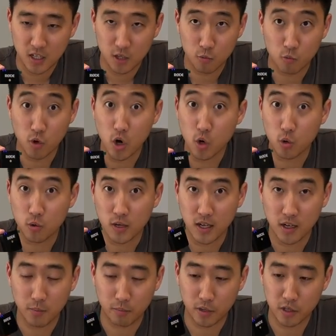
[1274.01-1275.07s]
Rode
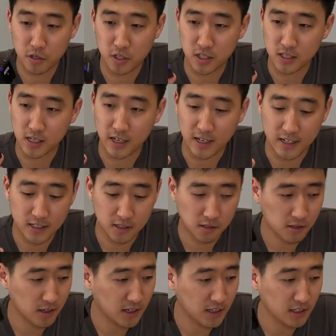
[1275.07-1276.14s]
purchase, I
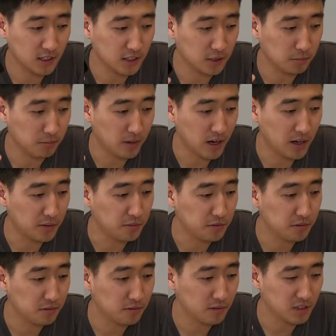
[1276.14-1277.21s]
guess. Um, I've
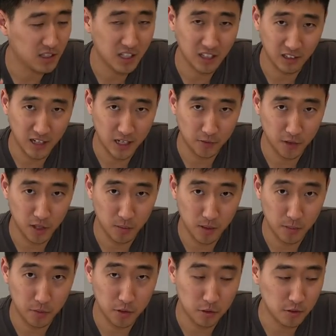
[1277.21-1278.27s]
seen a lot of other
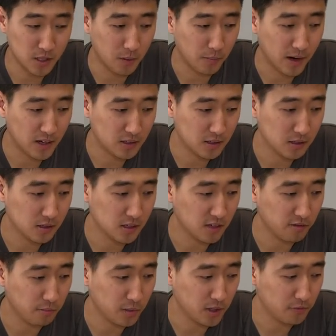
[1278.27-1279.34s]
people use their mics and
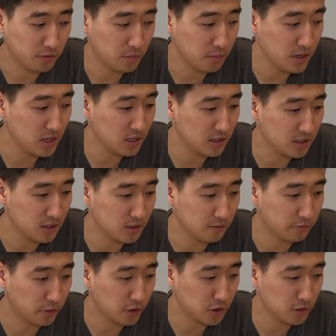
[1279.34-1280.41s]
stuff, but for me, this is the
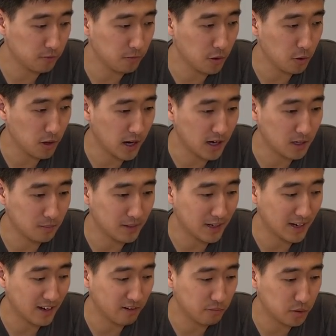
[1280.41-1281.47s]
first Rode item that
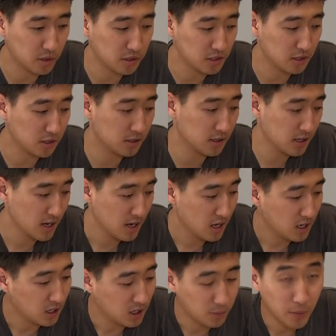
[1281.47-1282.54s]
I've purchased.
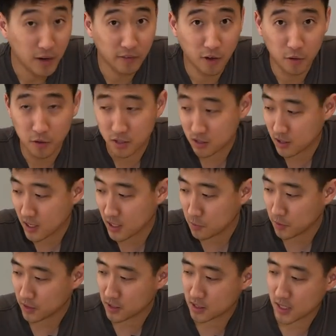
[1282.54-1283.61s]
Um, I've always stayed
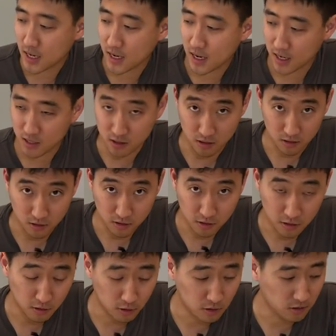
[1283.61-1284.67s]
with the Sennheiser, the
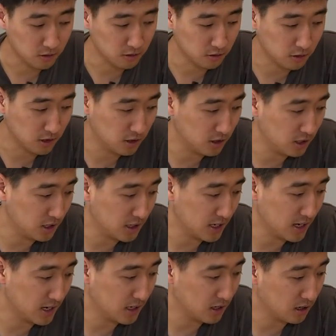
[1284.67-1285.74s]
Shure, or the
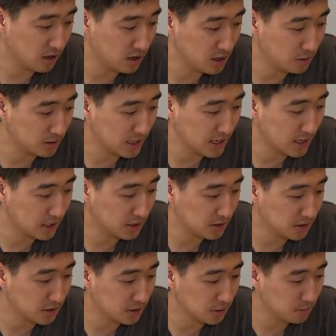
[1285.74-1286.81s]
uh, Audio-Technica
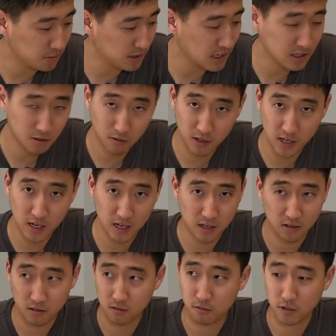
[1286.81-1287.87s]
systems. Actually,
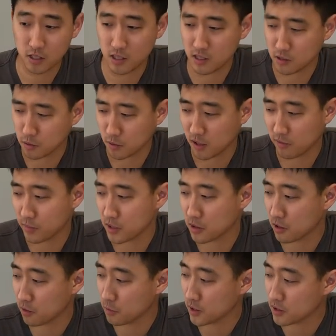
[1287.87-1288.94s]
I recently sold off my
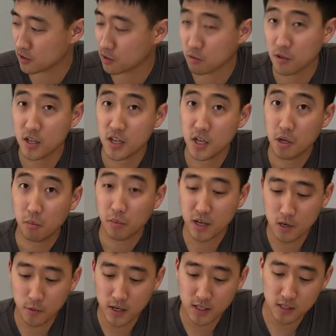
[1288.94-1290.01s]
Shure one. So, but
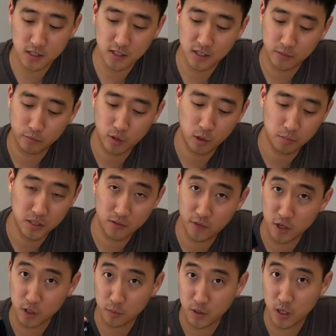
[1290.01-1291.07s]
anyways, um, hope this
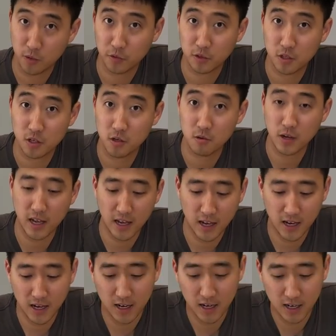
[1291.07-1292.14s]
video has been helpful to you,
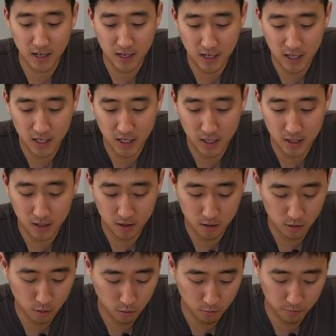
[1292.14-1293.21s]
and
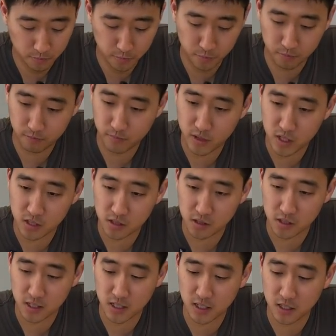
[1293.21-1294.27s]
hope
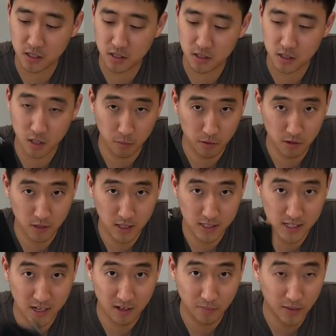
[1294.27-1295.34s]
this is helping you guys
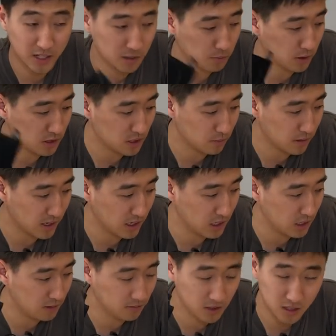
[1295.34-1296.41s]
out. I'm not sponsored by
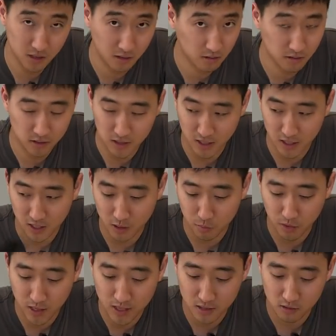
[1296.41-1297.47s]
any of these uh,
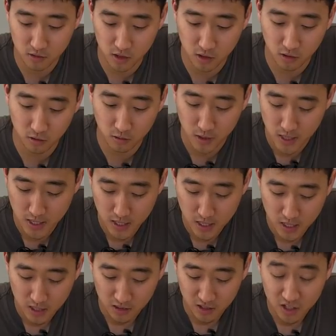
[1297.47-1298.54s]
brands, so
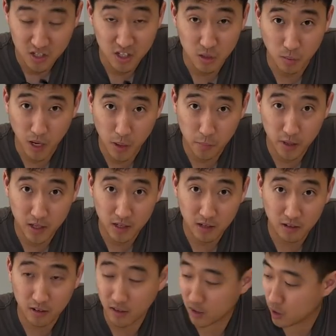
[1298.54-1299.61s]
this is just my
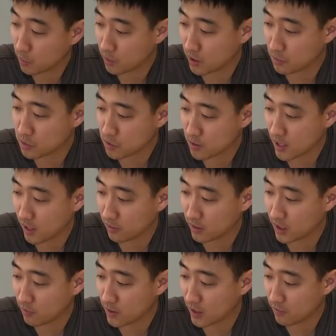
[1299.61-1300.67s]
opinion. I hope it helps you out.
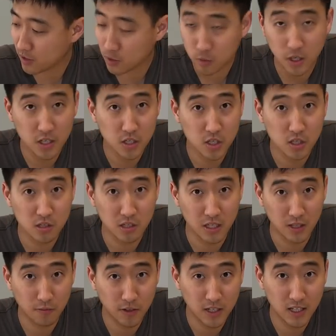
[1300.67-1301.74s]
If you have any questions,
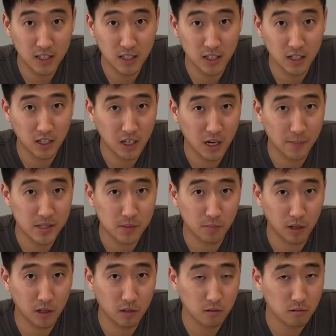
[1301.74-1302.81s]
leave it in the comments
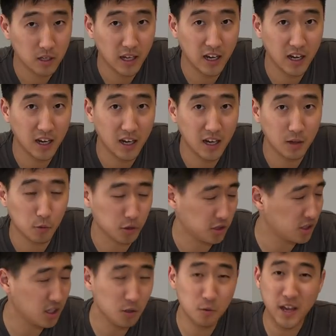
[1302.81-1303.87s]
below, and we'll
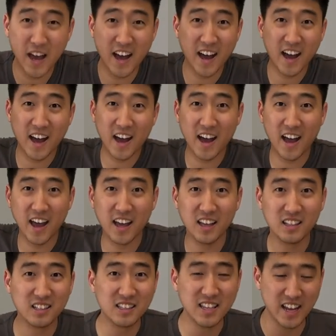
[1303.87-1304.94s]
see you
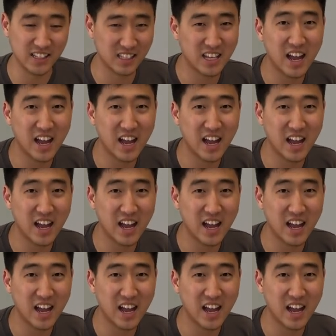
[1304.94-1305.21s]
guys next